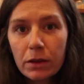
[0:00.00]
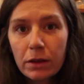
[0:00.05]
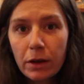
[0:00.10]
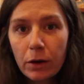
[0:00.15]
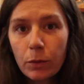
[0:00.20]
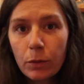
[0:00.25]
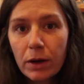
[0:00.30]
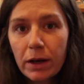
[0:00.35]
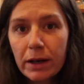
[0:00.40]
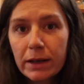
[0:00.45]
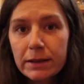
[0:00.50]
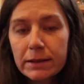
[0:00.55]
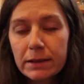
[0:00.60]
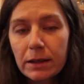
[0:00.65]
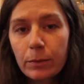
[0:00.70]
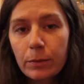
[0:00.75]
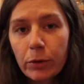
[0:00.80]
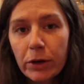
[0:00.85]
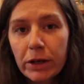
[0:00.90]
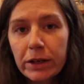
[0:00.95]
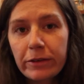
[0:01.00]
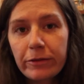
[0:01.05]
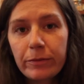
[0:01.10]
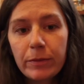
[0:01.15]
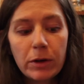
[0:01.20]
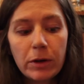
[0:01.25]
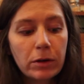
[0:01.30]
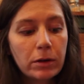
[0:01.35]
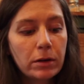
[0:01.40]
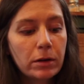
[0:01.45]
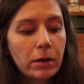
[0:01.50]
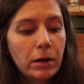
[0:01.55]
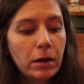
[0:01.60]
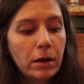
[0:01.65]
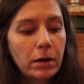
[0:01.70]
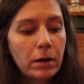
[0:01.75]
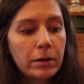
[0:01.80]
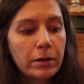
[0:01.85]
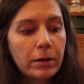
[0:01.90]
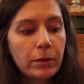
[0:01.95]
There was a brand of milk
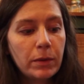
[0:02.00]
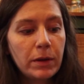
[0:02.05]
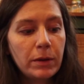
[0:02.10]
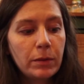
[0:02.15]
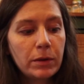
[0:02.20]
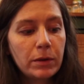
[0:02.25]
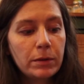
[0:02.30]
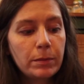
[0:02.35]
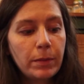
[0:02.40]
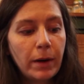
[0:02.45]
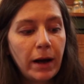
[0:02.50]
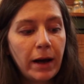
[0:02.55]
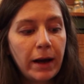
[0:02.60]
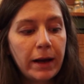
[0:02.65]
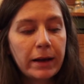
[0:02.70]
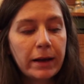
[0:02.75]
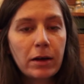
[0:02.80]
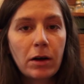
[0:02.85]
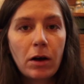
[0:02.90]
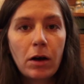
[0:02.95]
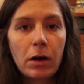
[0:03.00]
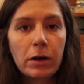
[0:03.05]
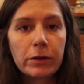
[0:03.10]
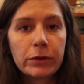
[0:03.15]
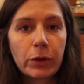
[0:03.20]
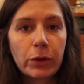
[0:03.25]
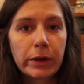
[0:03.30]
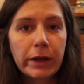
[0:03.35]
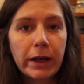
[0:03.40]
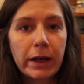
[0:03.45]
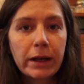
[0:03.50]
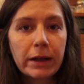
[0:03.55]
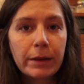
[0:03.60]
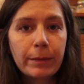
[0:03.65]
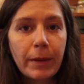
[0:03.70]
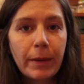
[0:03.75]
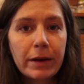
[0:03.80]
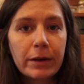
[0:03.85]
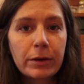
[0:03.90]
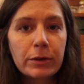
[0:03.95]
that we would buy called Organic
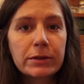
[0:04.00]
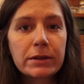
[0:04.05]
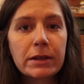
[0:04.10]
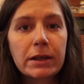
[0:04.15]
Meadows,